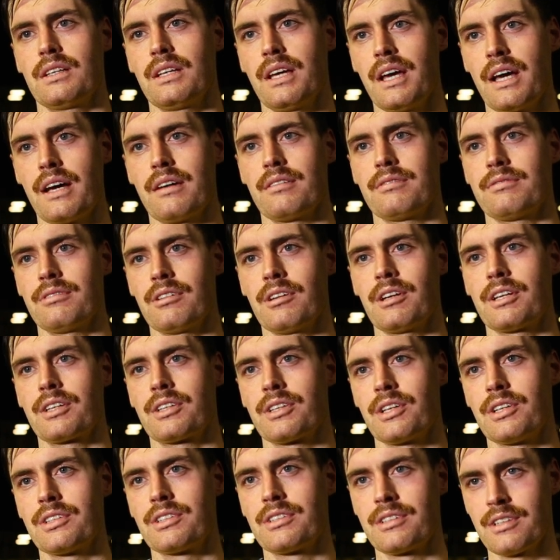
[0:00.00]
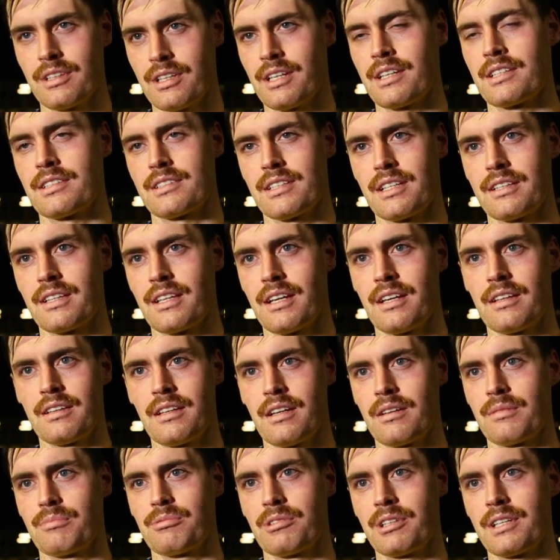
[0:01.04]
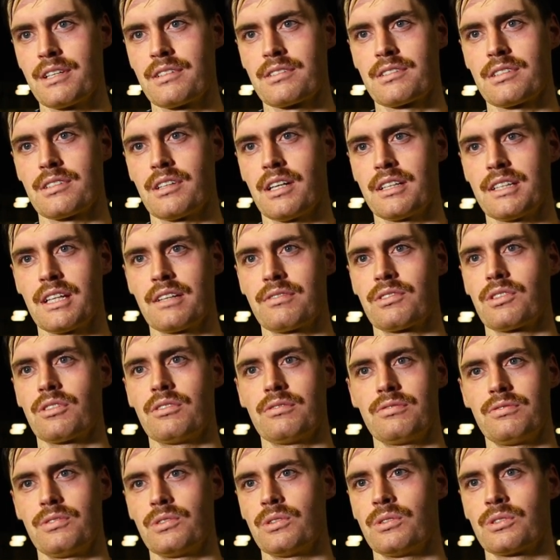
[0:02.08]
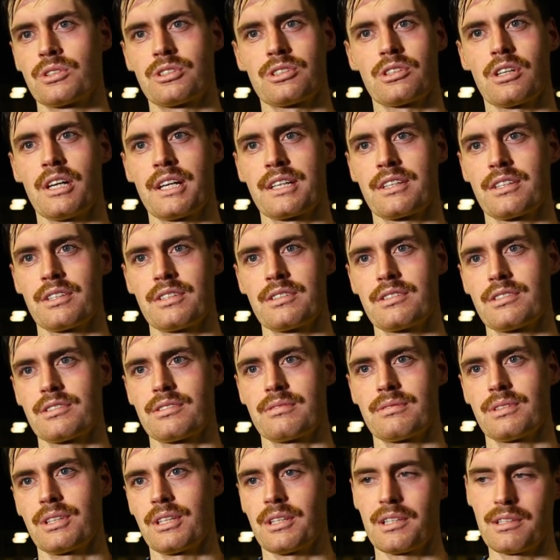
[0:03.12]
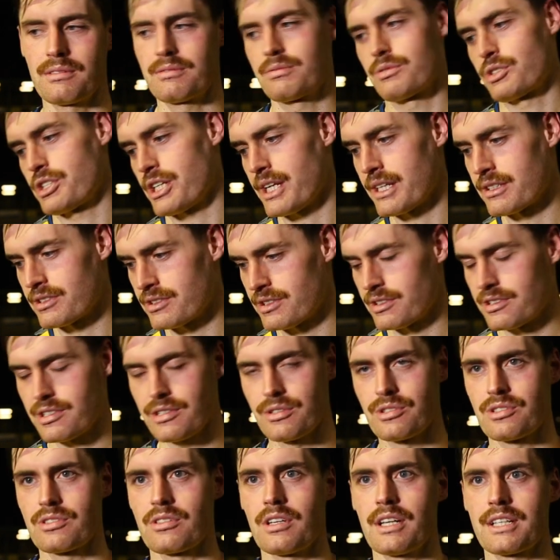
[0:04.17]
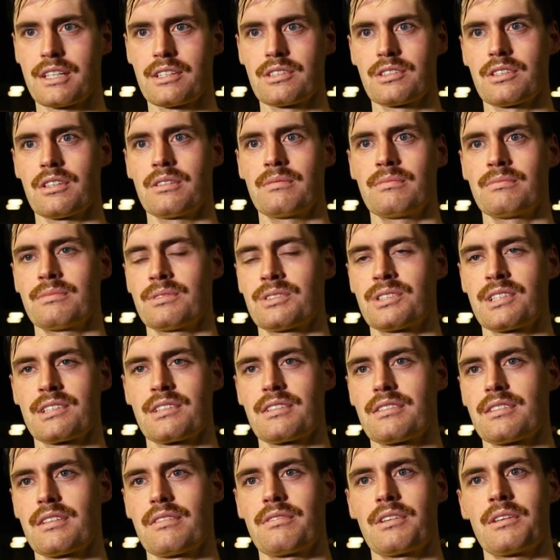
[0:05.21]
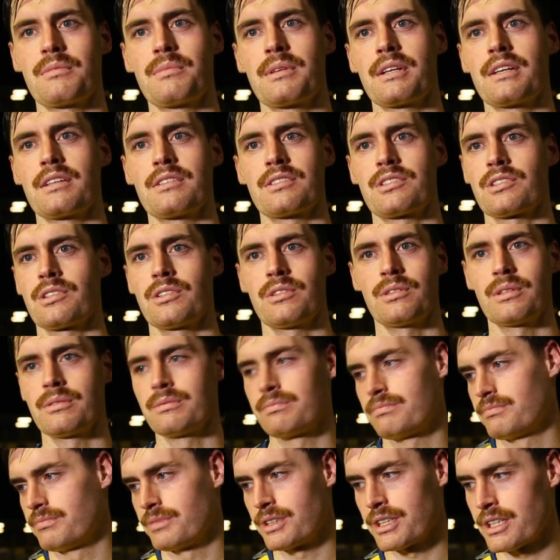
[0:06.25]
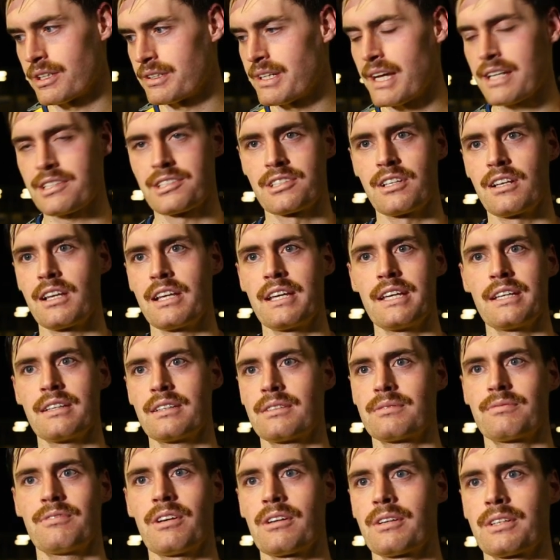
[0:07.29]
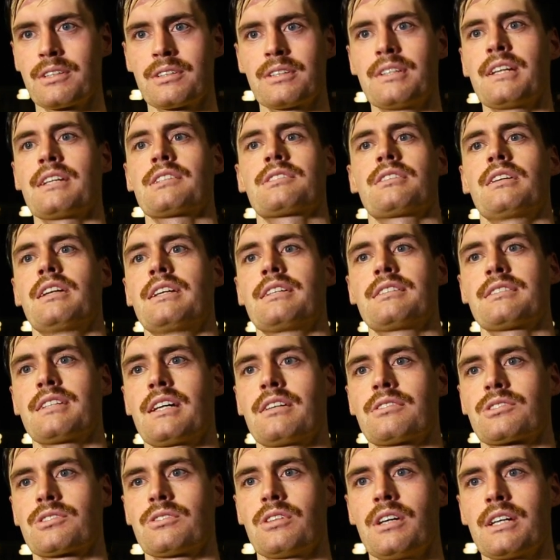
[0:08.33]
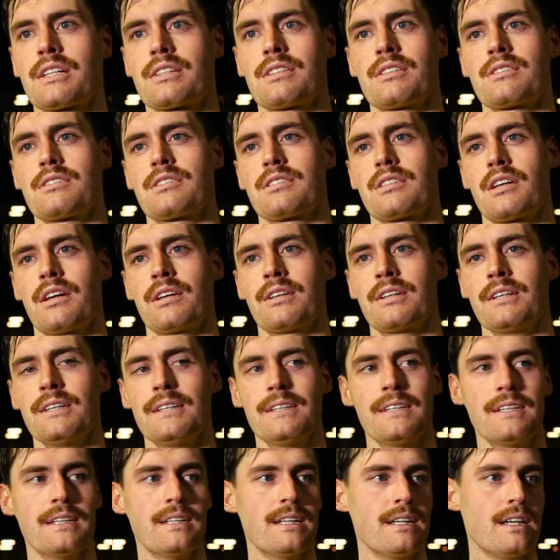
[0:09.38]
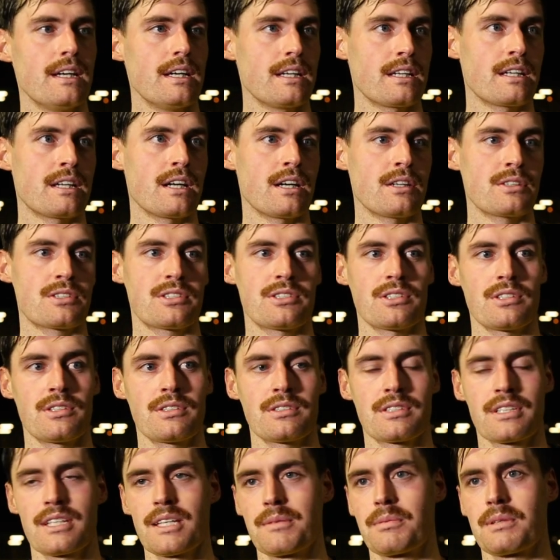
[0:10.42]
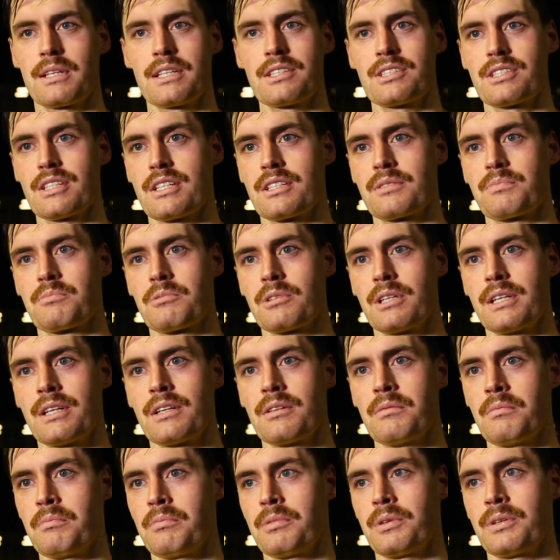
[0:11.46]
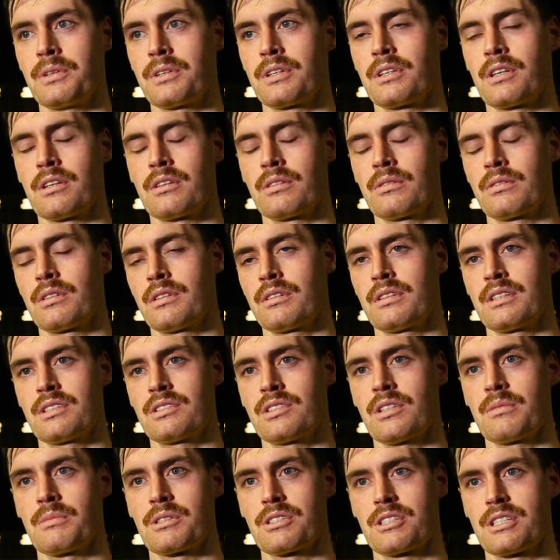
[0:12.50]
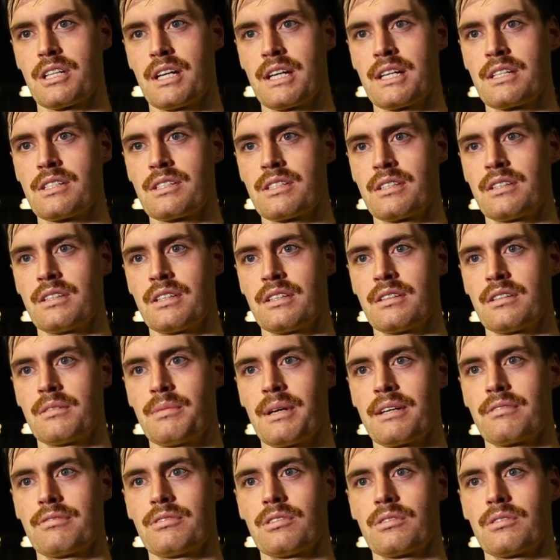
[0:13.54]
Yeah, very good. And like I said, they're a brilliant side. They've got four strikers. You know, they changed the two strikers at 60, 70 minutes to, you know, National League, very good National League South strikers. So, you know, to keep a clean sheet is brilliant, but, you know, there's so much change in the back